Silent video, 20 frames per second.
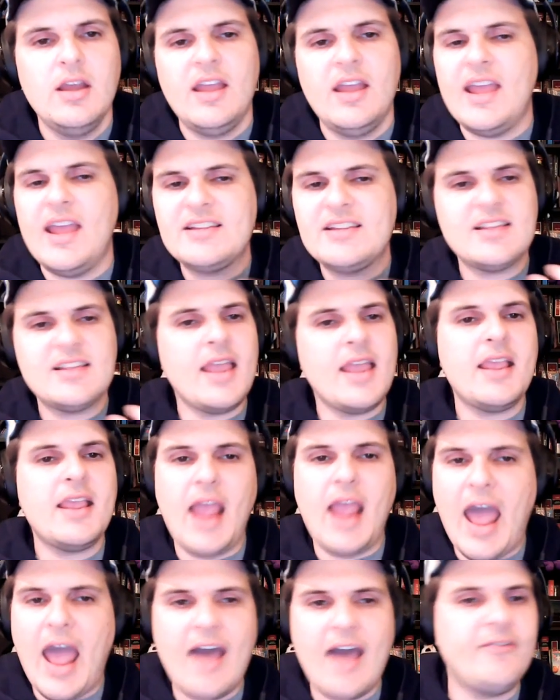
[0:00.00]
It's like
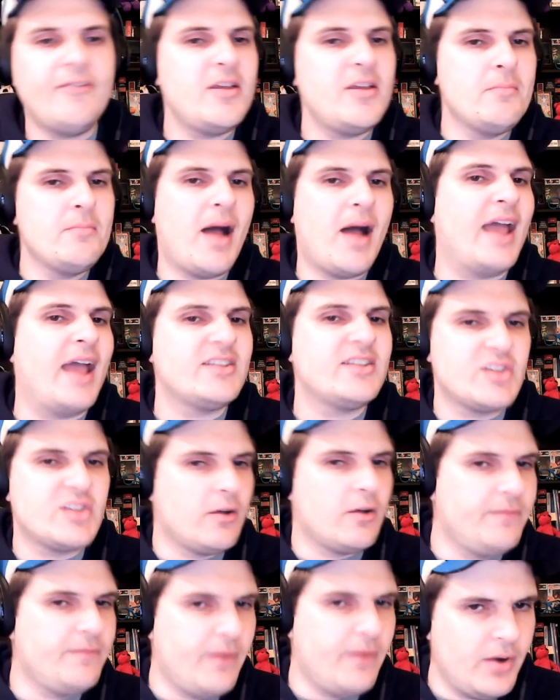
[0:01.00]
having my
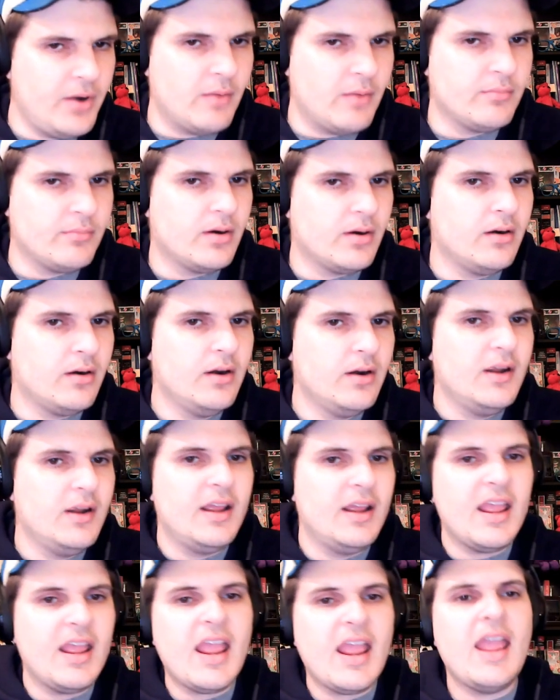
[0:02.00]
cell phone number
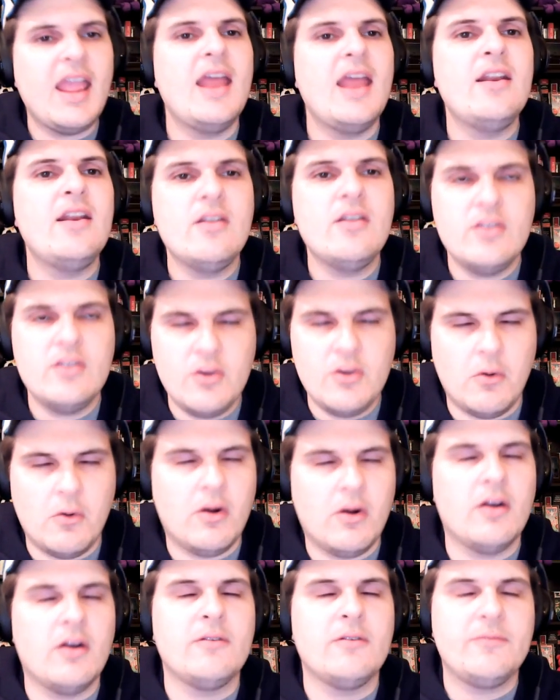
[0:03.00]
in
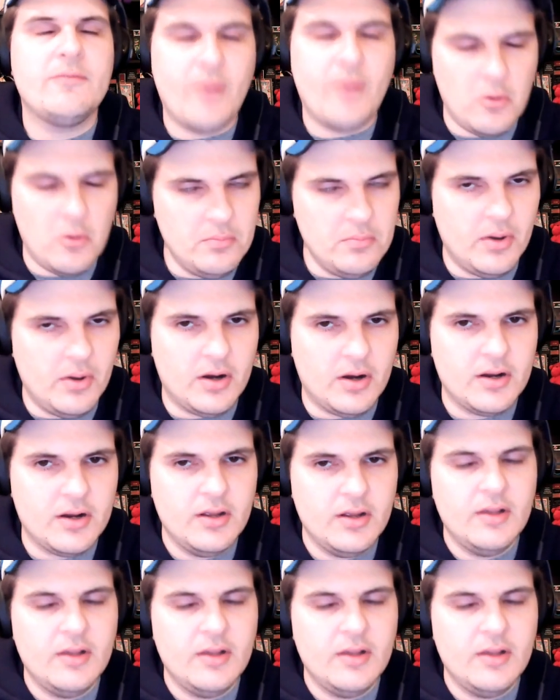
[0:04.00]
your phone book.